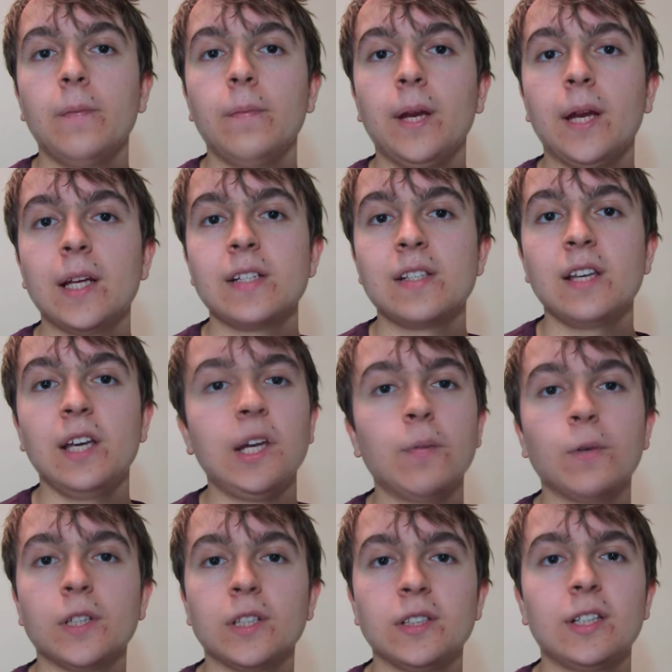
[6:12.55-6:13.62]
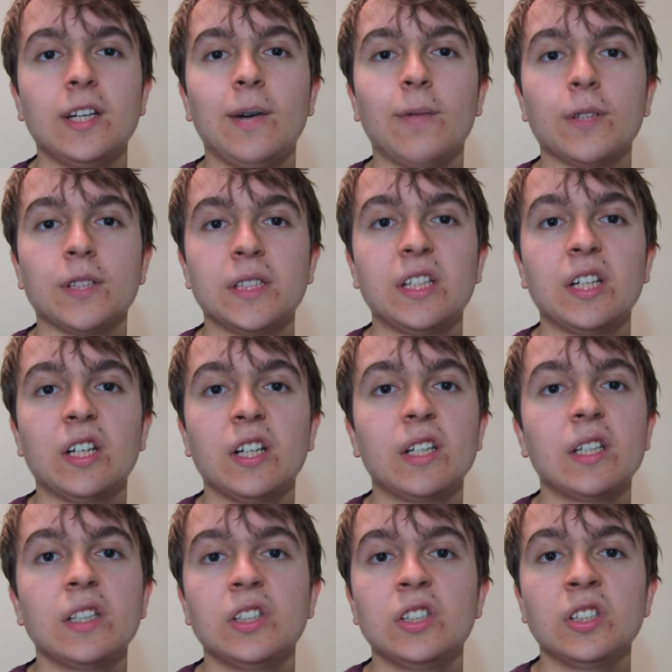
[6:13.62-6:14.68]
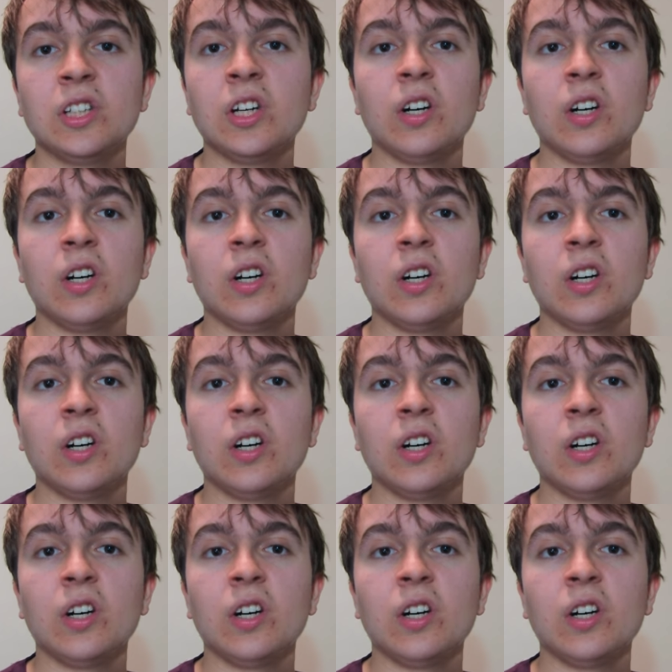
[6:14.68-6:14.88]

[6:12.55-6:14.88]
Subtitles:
because the E1 and T1 circuits just